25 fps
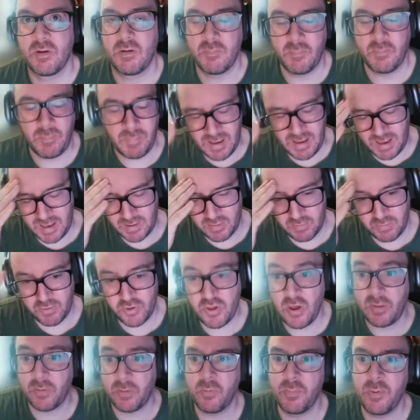my head's
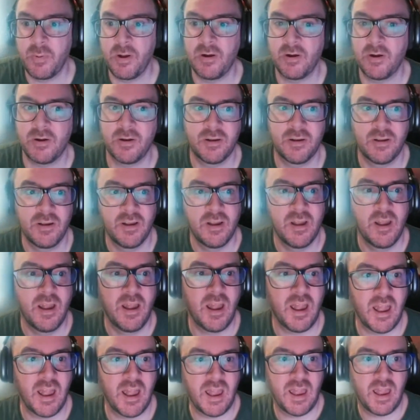shadow power
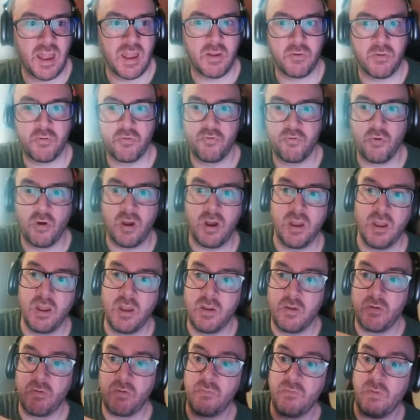drop
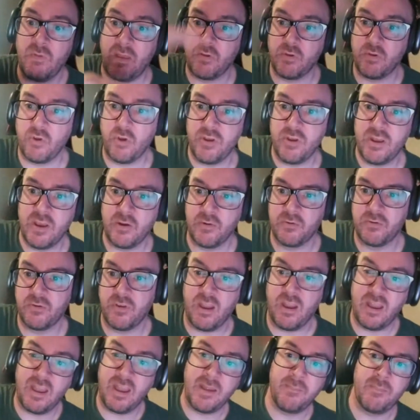like 2 years
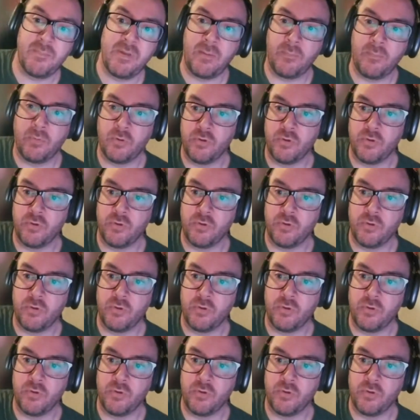time that will